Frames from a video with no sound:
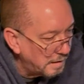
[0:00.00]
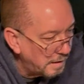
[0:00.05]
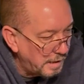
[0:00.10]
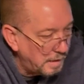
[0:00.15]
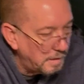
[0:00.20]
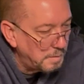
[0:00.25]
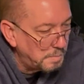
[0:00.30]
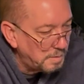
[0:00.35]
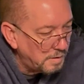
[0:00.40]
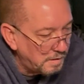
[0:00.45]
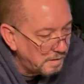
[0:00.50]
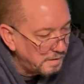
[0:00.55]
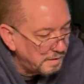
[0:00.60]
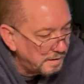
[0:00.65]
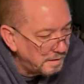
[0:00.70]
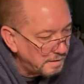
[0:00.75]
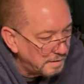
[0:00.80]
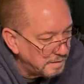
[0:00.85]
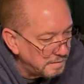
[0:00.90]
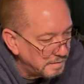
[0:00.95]

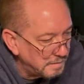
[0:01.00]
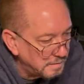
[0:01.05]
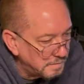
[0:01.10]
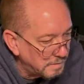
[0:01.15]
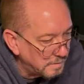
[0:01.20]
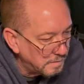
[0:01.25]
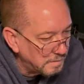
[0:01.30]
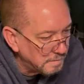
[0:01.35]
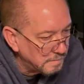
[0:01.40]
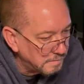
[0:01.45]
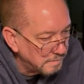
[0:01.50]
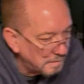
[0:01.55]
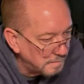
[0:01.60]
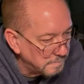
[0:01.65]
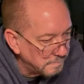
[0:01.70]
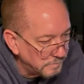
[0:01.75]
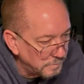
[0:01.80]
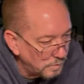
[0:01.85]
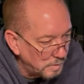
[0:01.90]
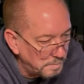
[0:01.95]
airplanes or
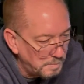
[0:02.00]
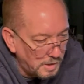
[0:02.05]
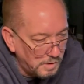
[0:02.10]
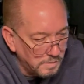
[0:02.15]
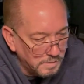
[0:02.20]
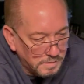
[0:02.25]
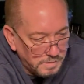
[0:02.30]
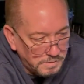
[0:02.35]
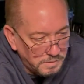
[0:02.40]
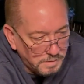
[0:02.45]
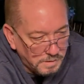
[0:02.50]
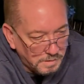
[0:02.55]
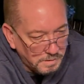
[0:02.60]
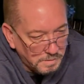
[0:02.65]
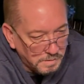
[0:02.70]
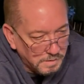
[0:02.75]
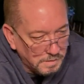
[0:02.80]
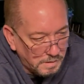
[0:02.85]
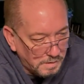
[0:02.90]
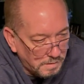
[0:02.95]
remote
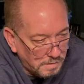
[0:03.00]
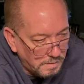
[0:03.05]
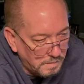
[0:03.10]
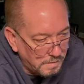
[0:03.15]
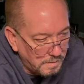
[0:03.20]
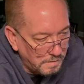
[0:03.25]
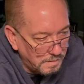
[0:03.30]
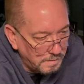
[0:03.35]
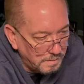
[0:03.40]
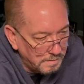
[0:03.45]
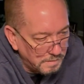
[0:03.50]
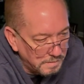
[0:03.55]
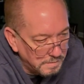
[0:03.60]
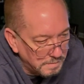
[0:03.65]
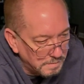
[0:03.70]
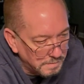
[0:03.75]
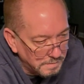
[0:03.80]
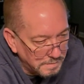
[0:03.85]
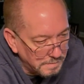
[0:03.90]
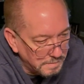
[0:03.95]
control
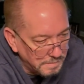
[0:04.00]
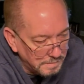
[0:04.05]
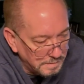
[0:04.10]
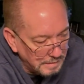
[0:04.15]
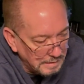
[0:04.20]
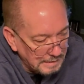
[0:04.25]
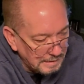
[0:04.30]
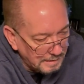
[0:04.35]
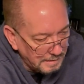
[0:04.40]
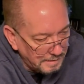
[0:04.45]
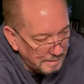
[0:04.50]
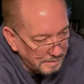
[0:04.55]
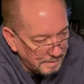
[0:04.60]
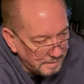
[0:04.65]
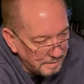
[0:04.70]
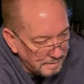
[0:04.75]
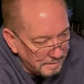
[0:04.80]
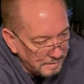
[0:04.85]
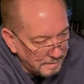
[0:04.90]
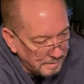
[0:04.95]
cars or
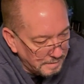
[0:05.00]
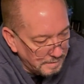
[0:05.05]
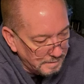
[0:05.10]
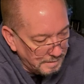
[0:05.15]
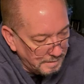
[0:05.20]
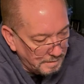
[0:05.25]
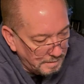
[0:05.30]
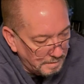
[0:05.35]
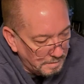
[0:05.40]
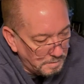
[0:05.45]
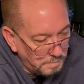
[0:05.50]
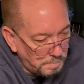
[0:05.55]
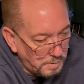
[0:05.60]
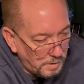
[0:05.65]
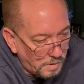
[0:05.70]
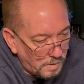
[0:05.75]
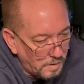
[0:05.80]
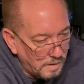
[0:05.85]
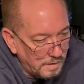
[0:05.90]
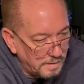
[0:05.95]
the
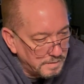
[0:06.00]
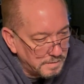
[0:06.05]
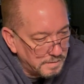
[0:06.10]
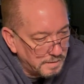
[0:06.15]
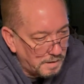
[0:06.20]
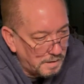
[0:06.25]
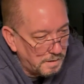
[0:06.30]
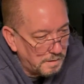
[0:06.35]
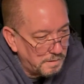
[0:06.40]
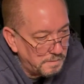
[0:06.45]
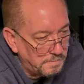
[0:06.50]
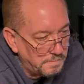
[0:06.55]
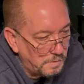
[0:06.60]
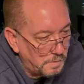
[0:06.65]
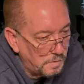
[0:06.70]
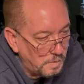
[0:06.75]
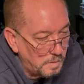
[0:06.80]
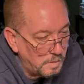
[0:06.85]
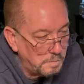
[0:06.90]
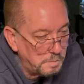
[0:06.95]
parts all
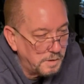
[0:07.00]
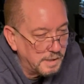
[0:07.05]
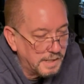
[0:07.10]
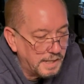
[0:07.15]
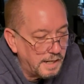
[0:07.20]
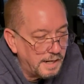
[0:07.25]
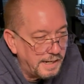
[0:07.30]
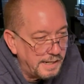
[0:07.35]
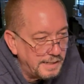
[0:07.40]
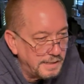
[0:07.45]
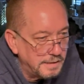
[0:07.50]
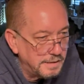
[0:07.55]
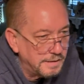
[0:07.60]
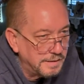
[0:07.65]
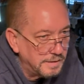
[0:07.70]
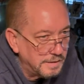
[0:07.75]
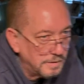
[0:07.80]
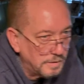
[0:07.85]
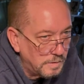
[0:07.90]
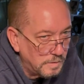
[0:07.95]
for them, or
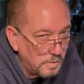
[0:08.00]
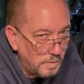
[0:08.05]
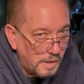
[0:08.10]
kites or